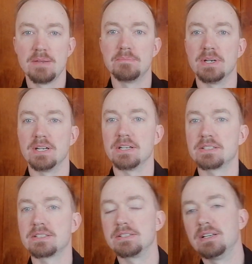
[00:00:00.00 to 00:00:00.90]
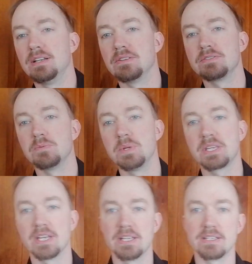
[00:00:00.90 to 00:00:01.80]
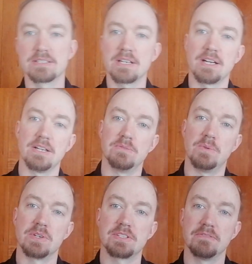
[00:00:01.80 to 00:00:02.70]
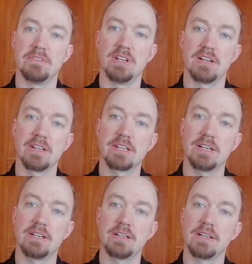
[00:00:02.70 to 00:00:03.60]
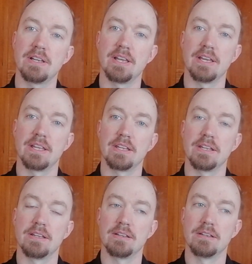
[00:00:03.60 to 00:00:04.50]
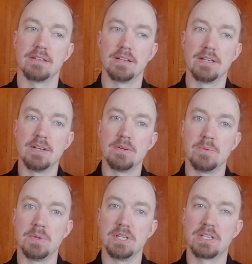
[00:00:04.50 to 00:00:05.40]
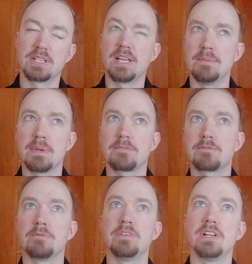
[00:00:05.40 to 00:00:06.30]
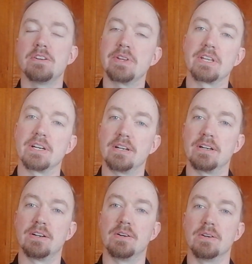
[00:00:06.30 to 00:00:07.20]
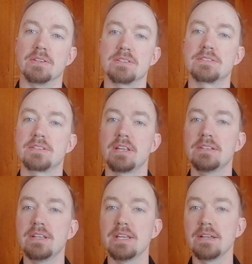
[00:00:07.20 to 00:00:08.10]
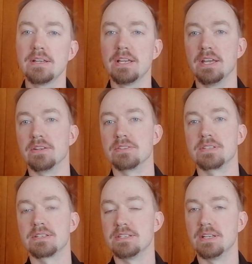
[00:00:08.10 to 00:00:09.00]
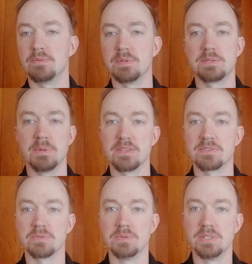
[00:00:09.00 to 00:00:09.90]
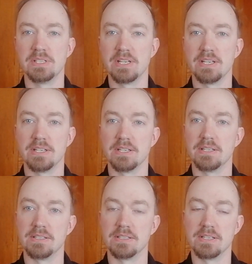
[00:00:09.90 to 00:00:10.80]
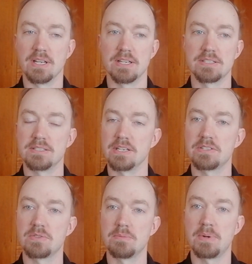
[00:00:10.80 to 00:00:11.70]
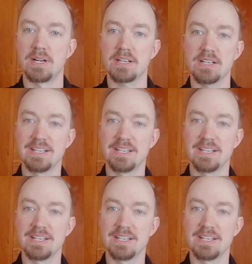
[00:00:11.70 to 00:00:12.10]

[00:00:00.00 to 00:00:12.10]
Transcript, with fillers: but on the weekend I was in Rica, and we came back from Rica on Sunday and on Saturday we spent the whole day in a nice natural park.